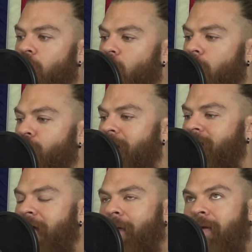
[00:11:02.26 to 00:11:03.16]
or
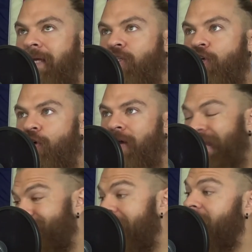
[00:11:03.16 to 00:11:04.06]
bring timing into your
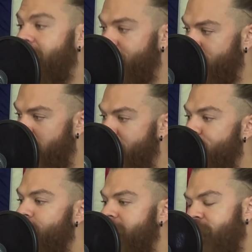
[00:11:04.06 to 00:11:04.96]
advantage
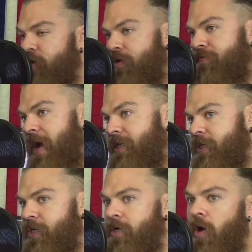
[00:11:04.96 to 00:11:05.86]
and use it for your
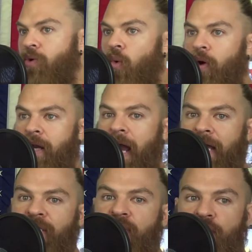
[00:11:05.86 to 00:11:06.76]
advantage and
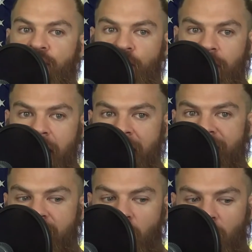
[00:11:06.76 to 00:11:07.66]
organize your
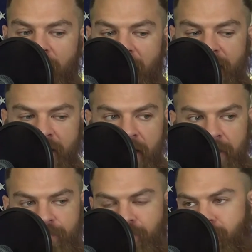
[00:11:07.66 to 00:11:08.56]
life and organize
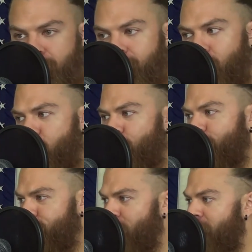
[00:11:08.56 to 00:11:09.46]

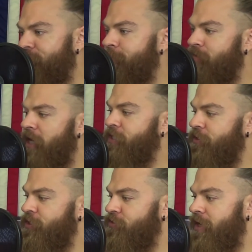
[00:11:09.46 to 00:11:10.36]
your strengths and play
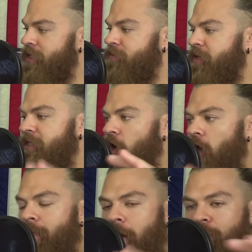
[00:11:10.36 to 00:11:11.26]
to your strengths, because it's
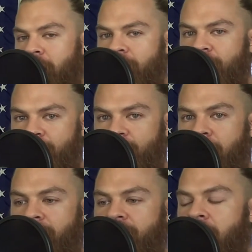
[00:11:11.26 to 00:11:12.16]
all about playing to your
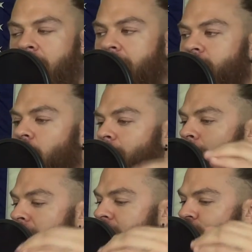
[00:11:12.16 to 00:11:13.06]
strengths. It's all
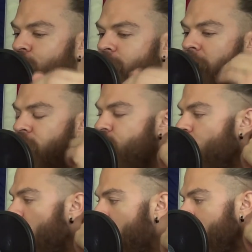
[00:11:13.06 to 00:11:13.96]
about making sure that
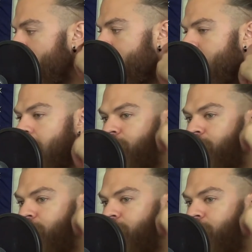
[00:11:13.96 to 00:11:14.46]
you are